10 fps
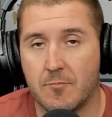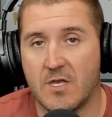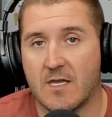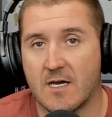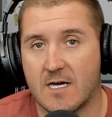
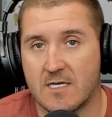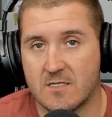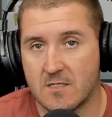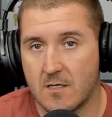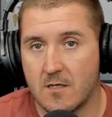
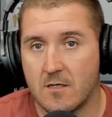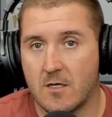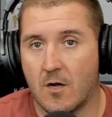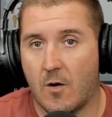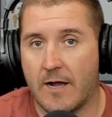because,
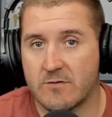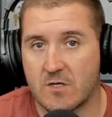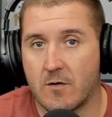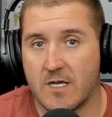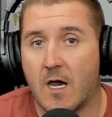you know, I was
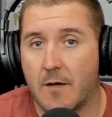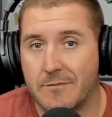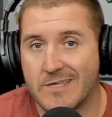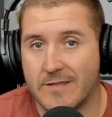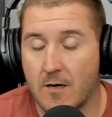already
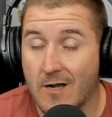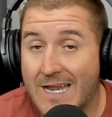up in there.